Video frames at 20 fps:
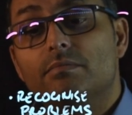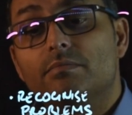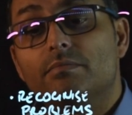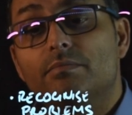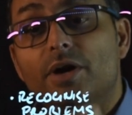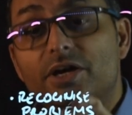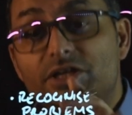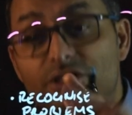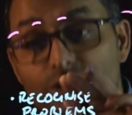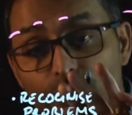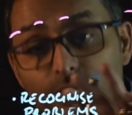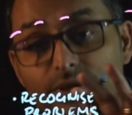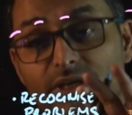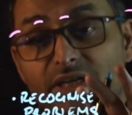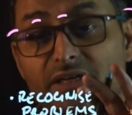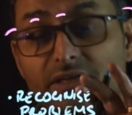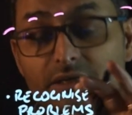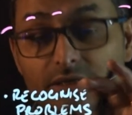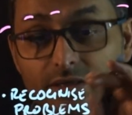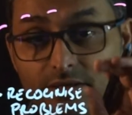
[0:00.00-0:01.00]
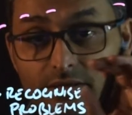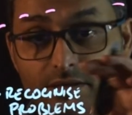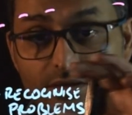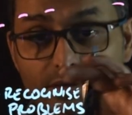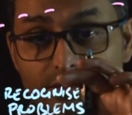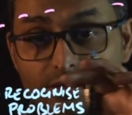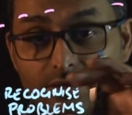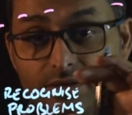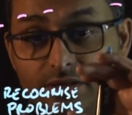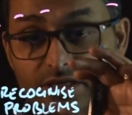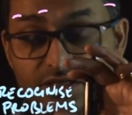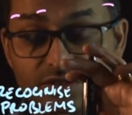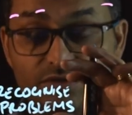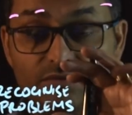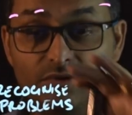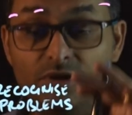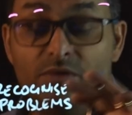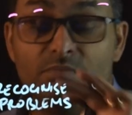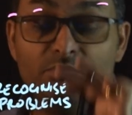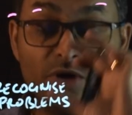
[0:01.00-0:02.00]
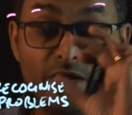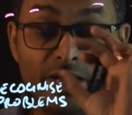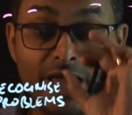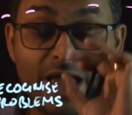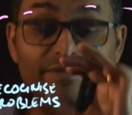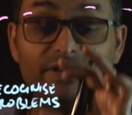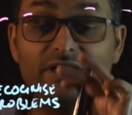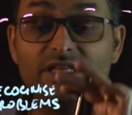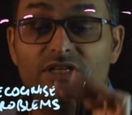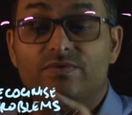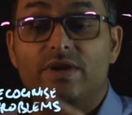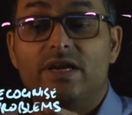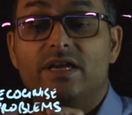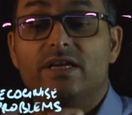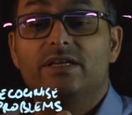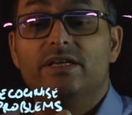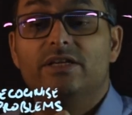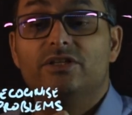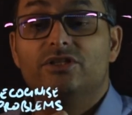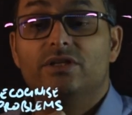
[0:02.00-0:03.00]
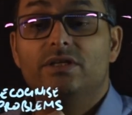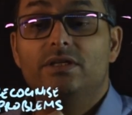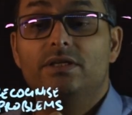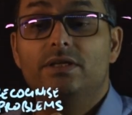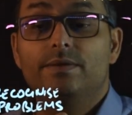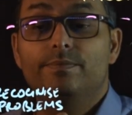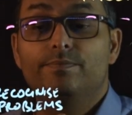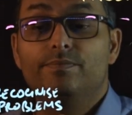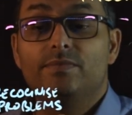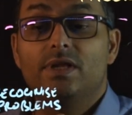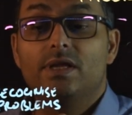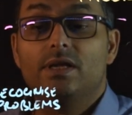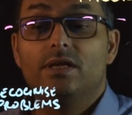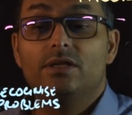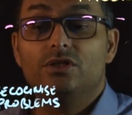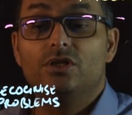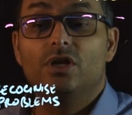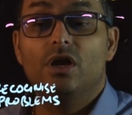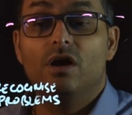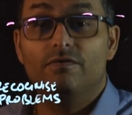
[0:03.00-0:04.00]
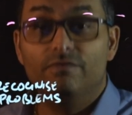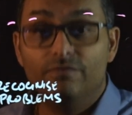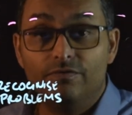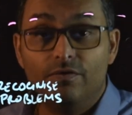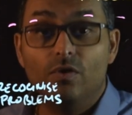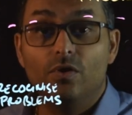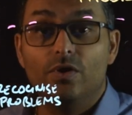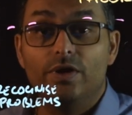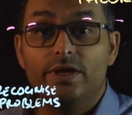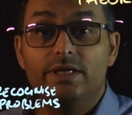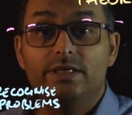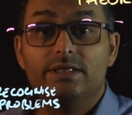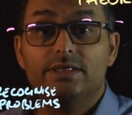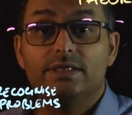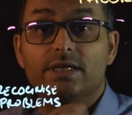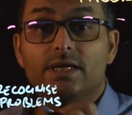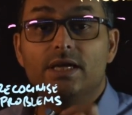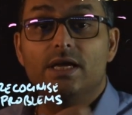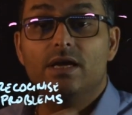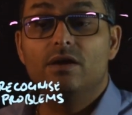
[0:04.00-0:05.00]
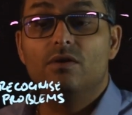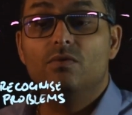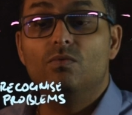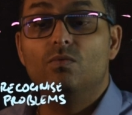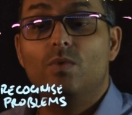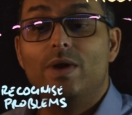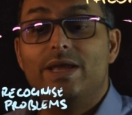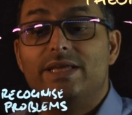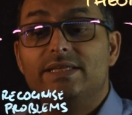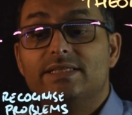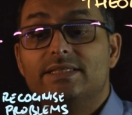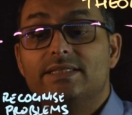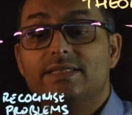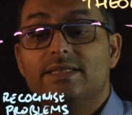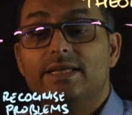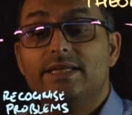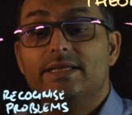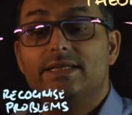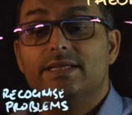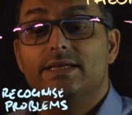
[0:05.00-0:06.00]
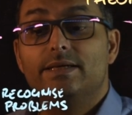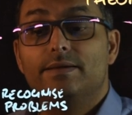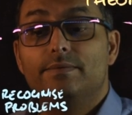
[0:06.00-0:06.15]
by doing this, by having this recognition, to avoid wasted